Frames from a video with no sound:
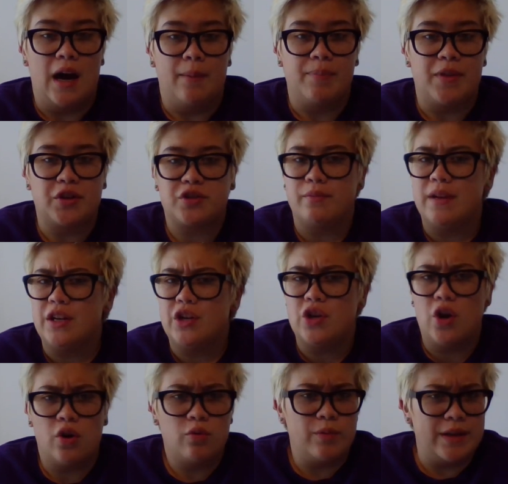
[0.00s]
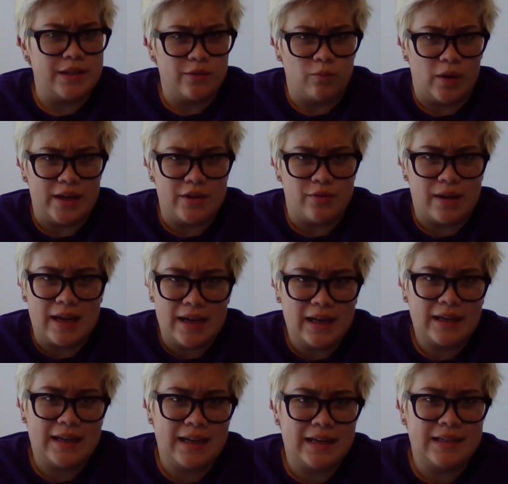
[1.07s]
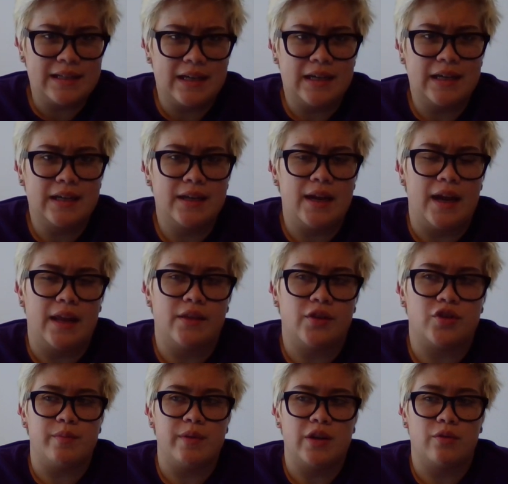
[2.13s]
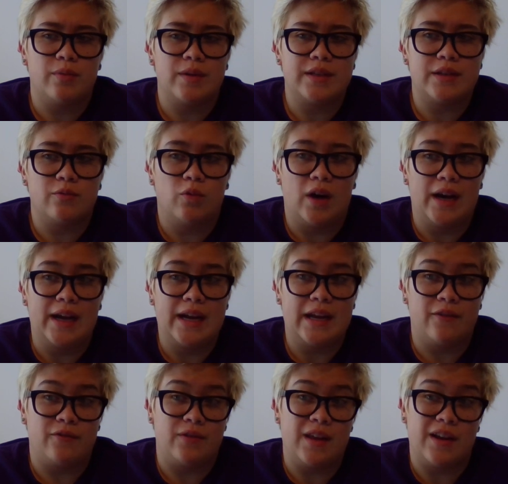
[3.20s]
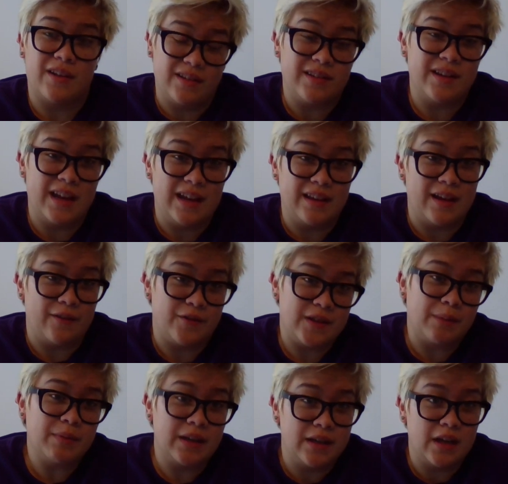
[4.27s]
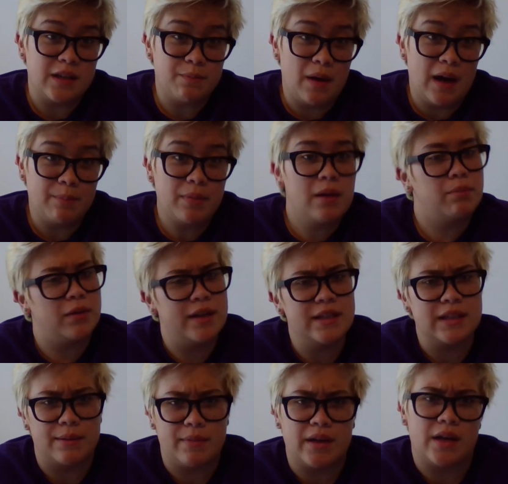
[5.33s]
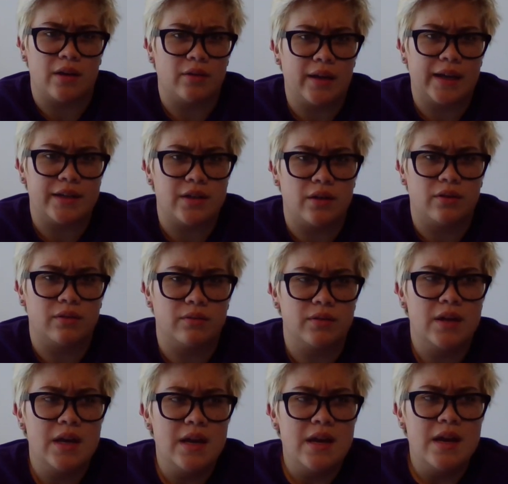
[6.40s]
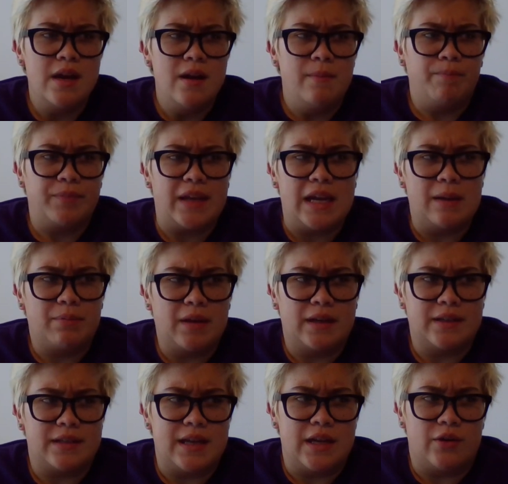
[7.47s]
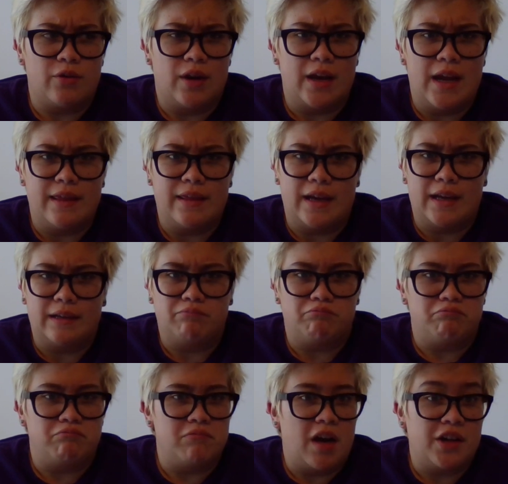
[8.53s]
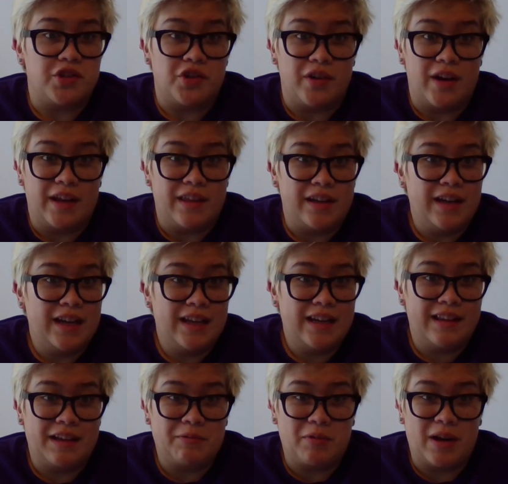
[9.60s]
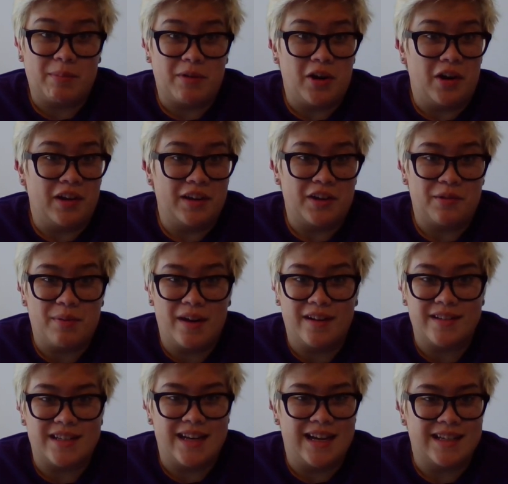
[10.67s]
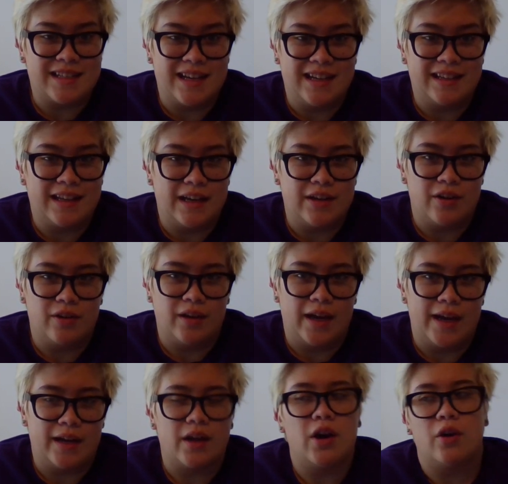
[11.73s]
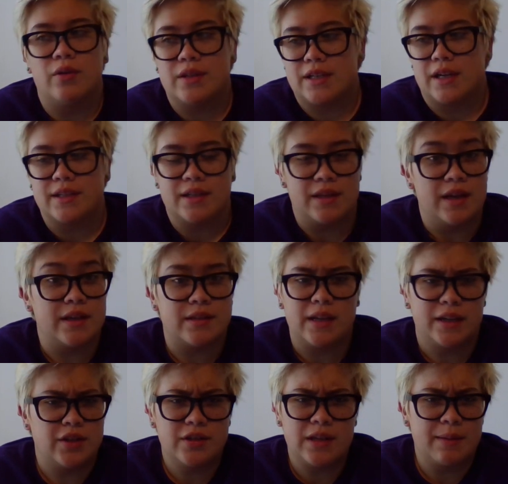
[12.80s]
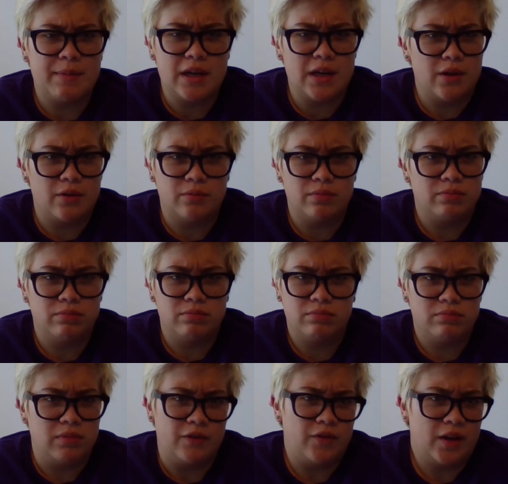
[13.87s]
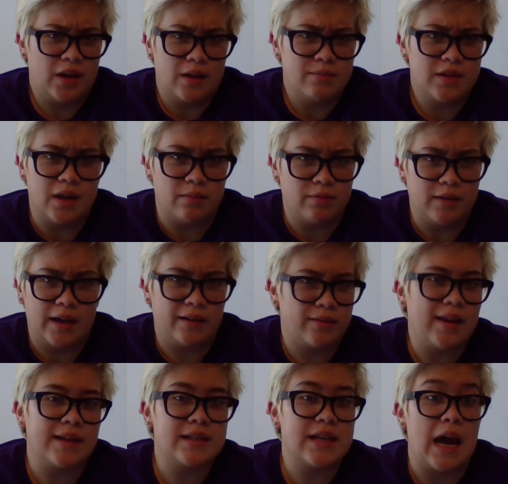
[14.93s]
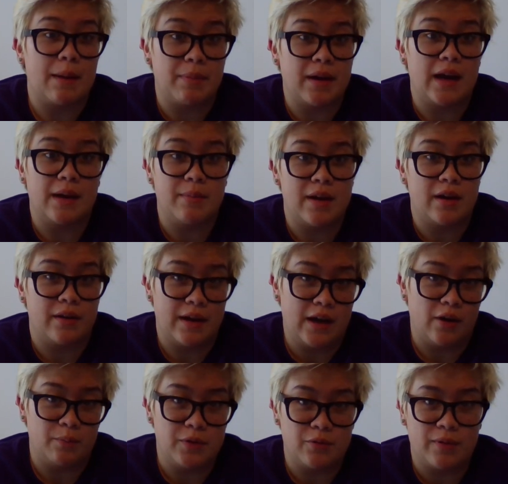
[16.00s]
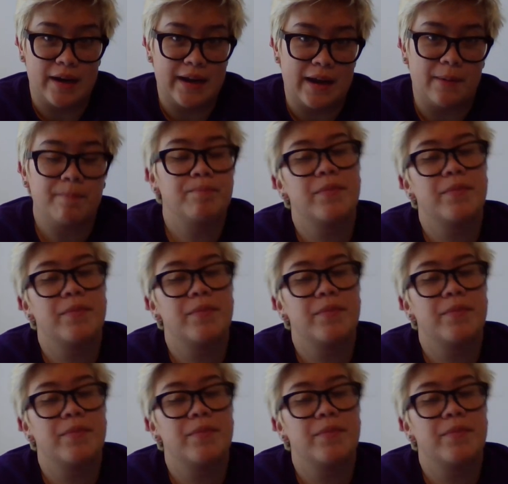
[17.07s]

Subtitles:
There should be no reason why you can't get it done, and there no reason why if something does pop up, please let me know. Like, don't keep that a secret and then not turn anything in, and then when I'm calling your parents and asking, then you're like, oh, it's because of this. Like, just let me know if it comes up. Like, things happen. I'm here to help you right now.